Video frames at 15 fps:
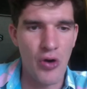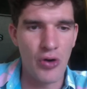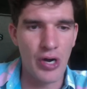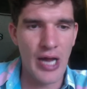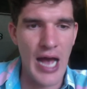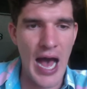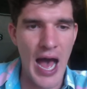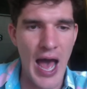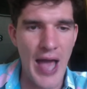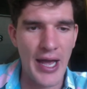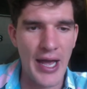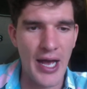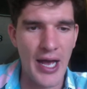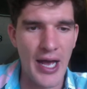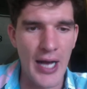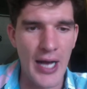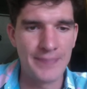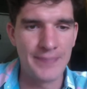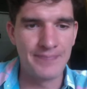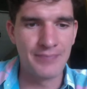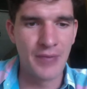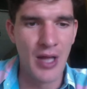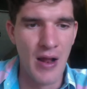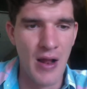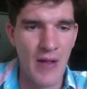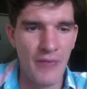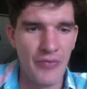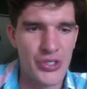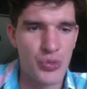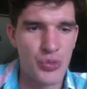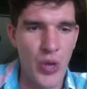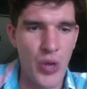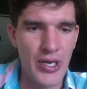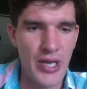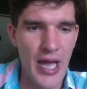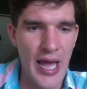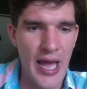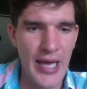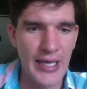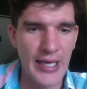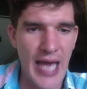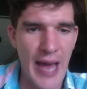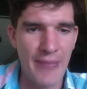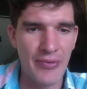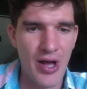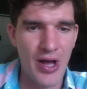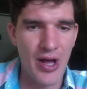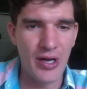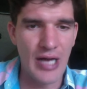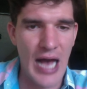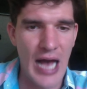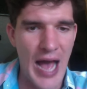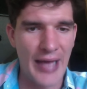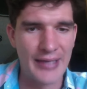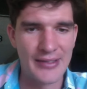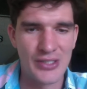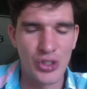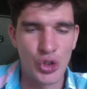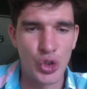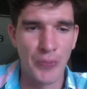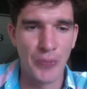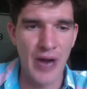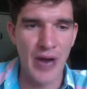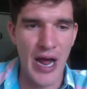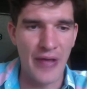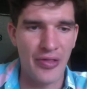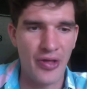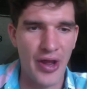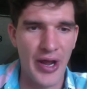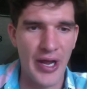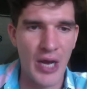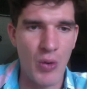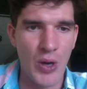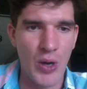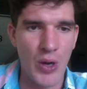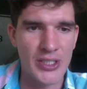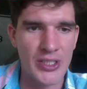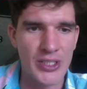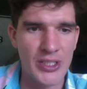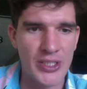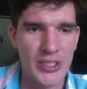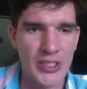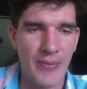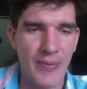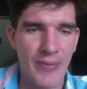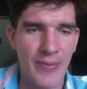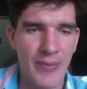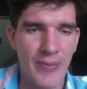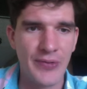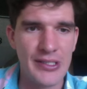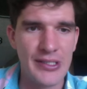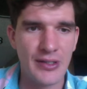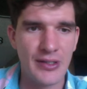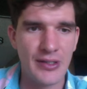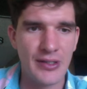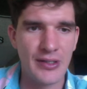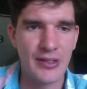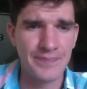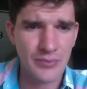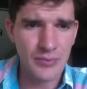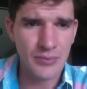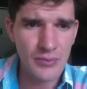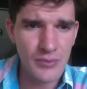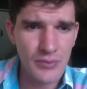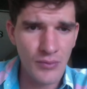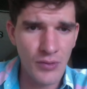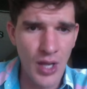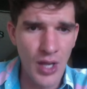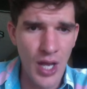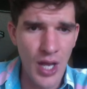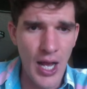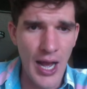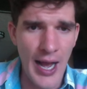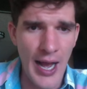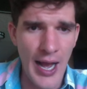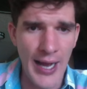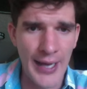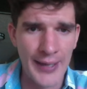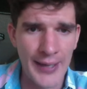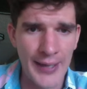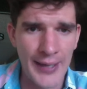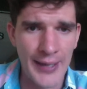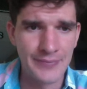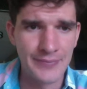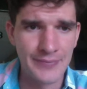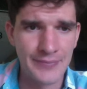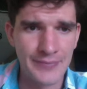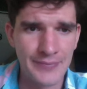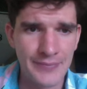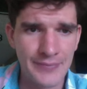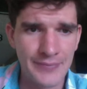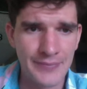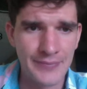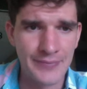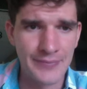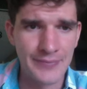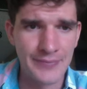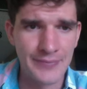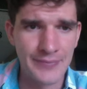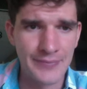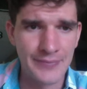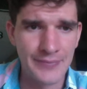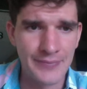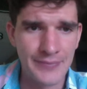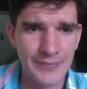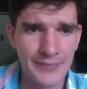guy. Um, this Wenyen Gabriel guy is super athletic. I watched tape on him recently. Um, Jarrett Allen out of